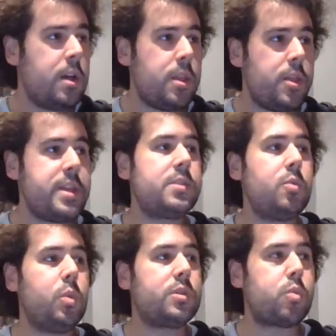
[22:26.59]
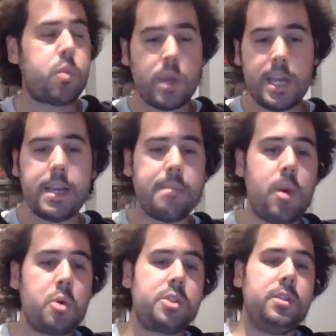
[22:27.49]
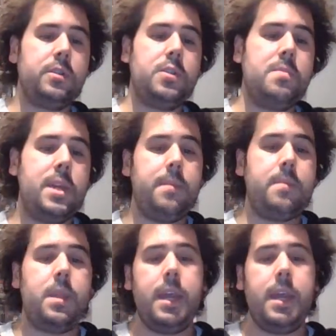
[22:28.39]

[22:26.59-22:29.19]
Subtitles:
this was really emotional to me.